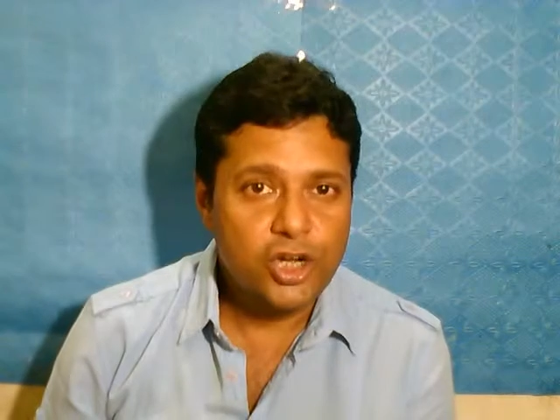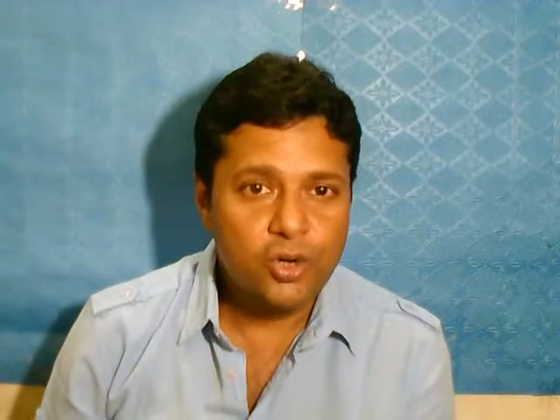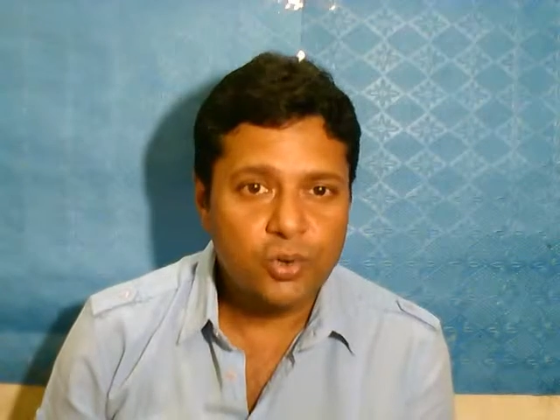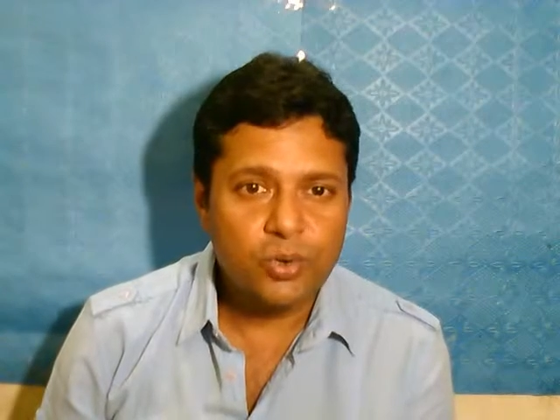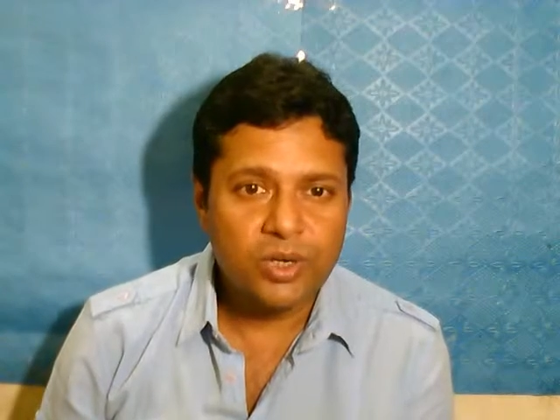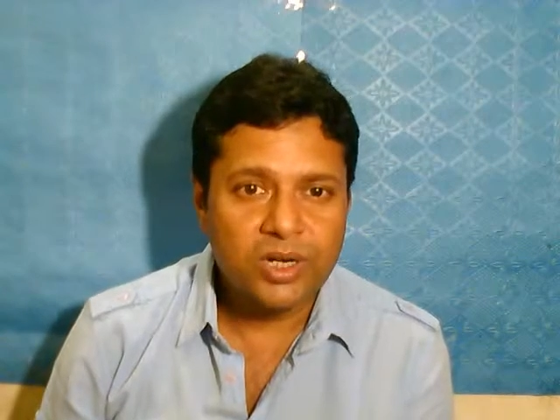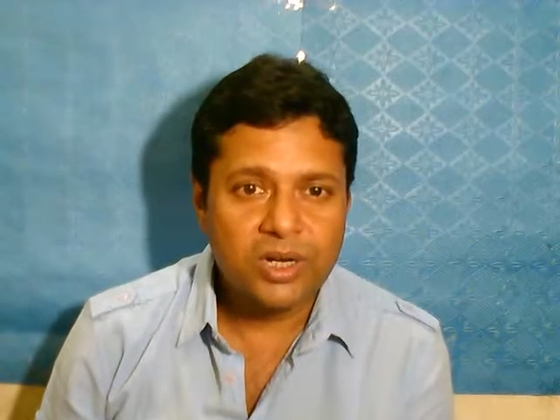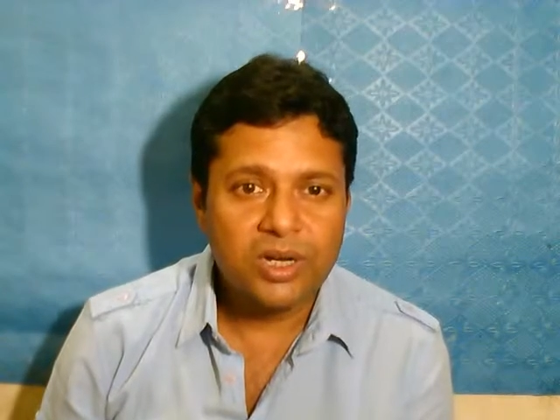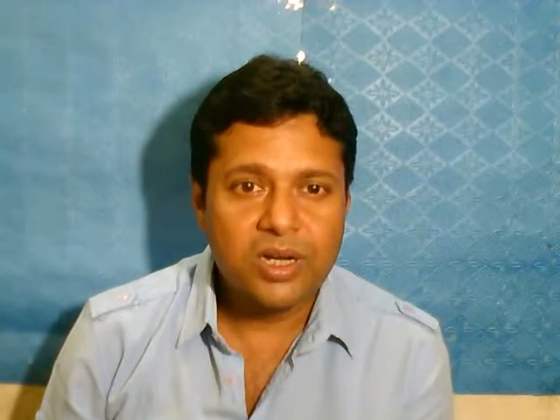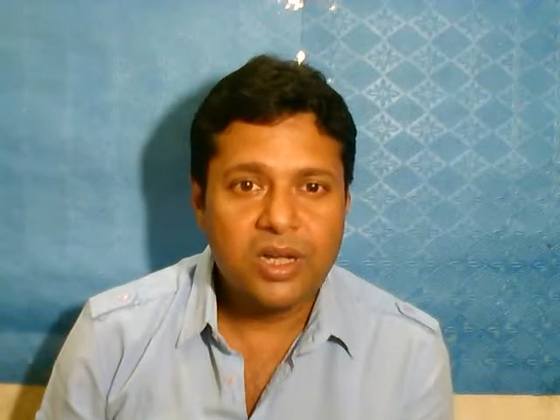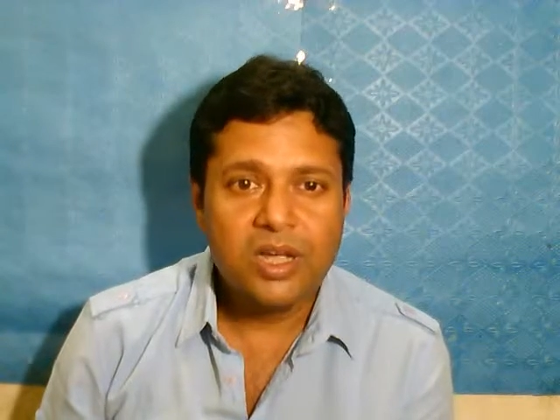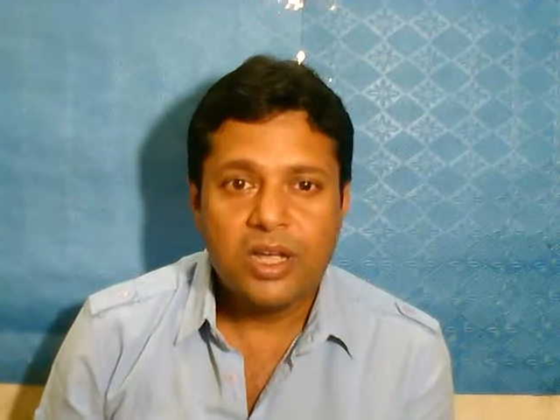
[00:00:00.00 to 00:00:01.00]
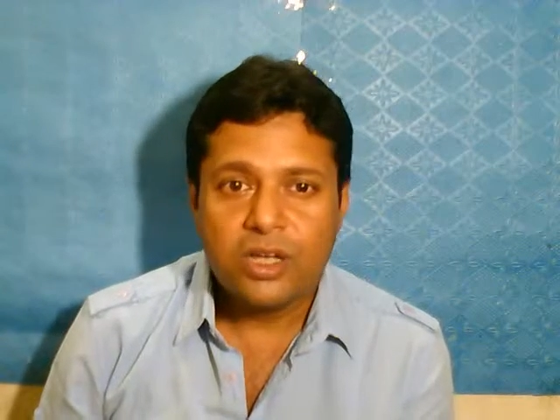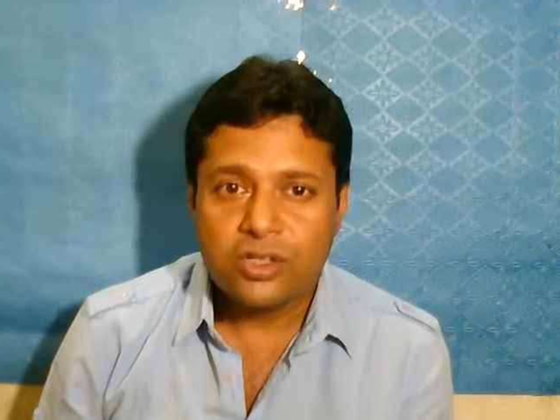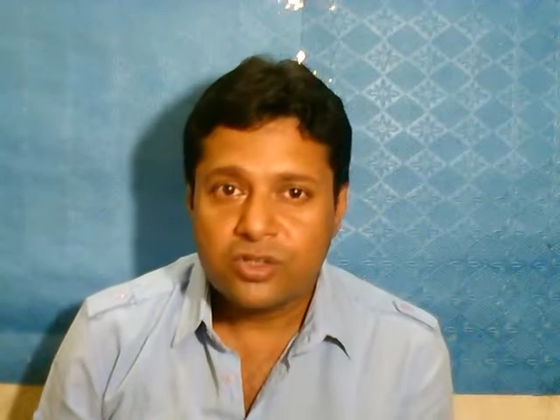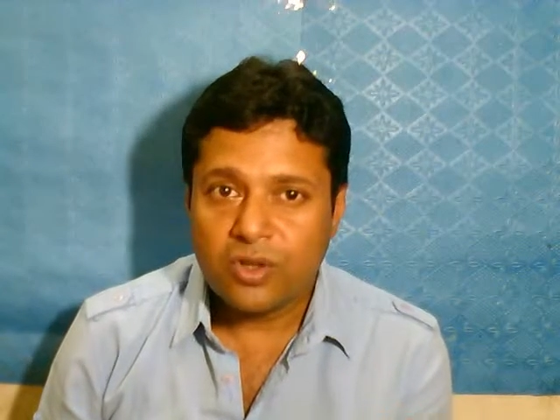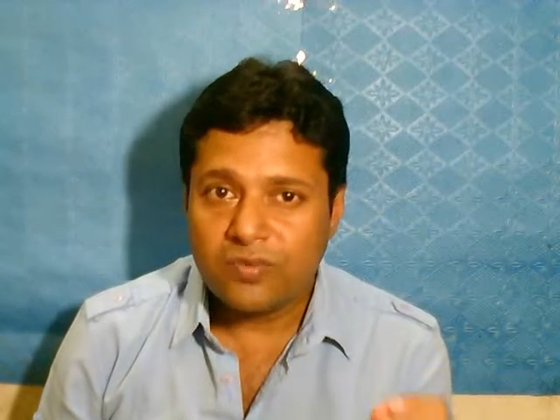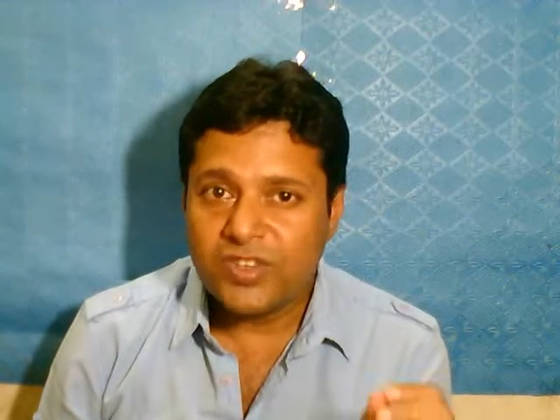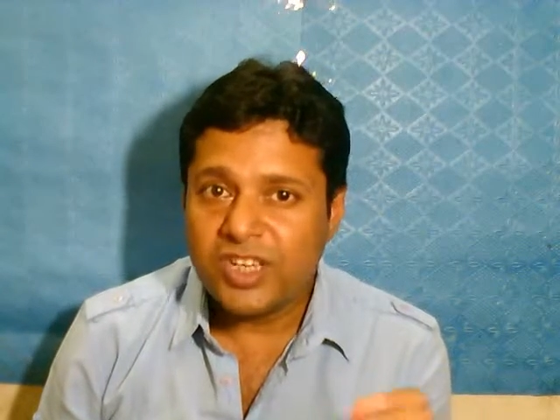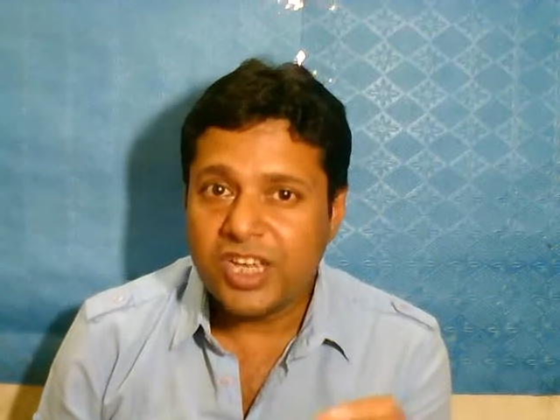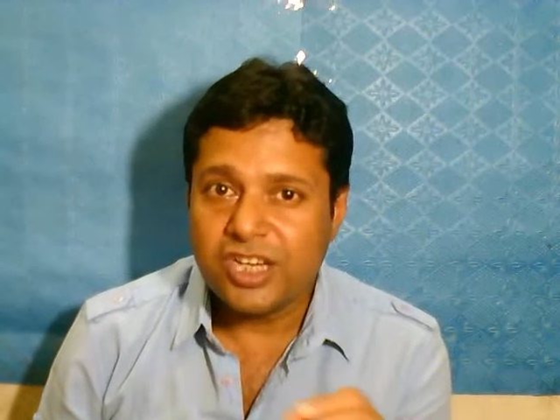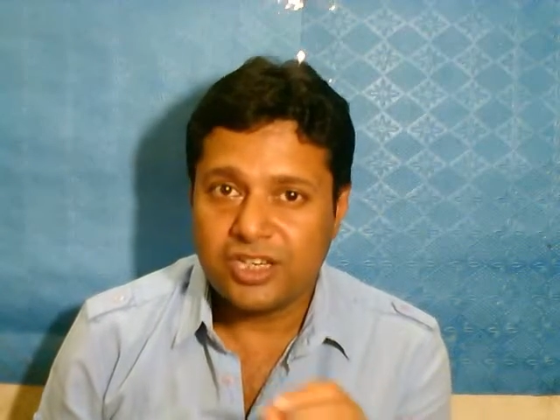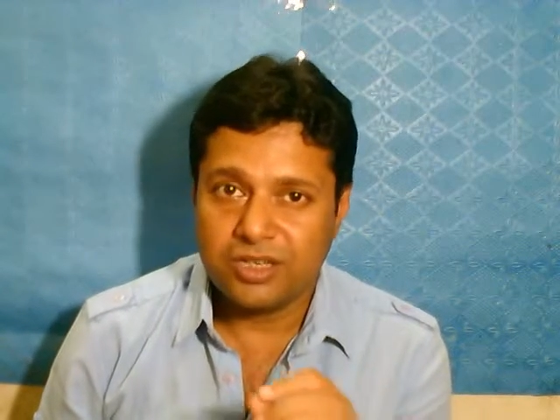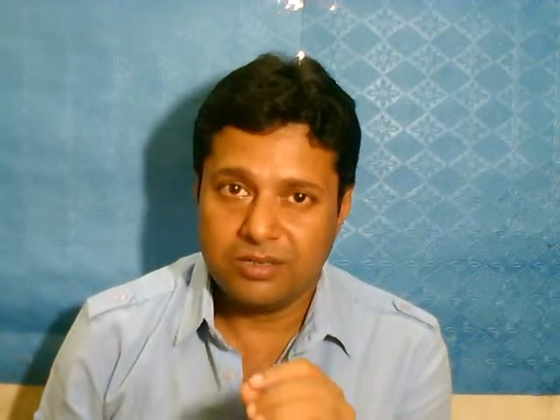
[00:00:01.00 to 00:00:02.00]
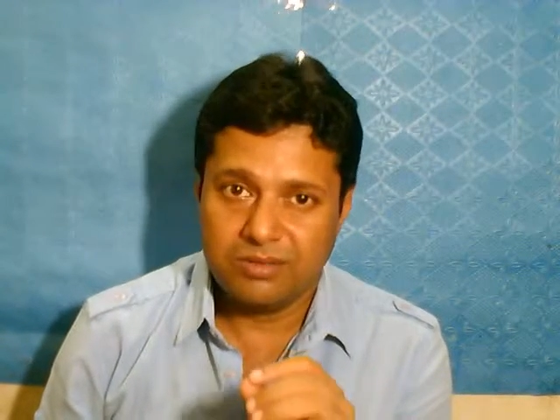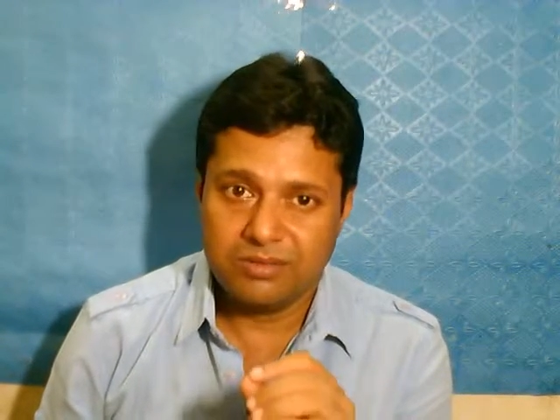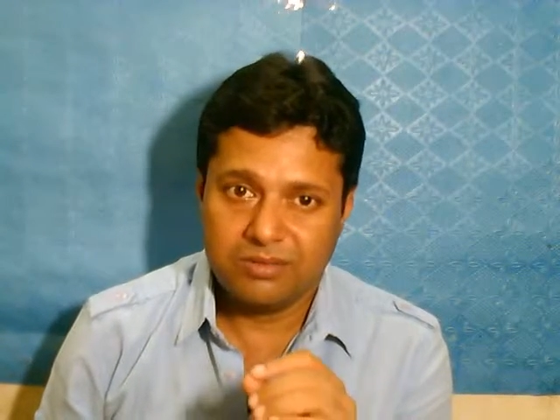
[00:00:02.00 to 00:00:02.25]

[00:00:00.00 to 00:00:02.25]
due to her sophistication,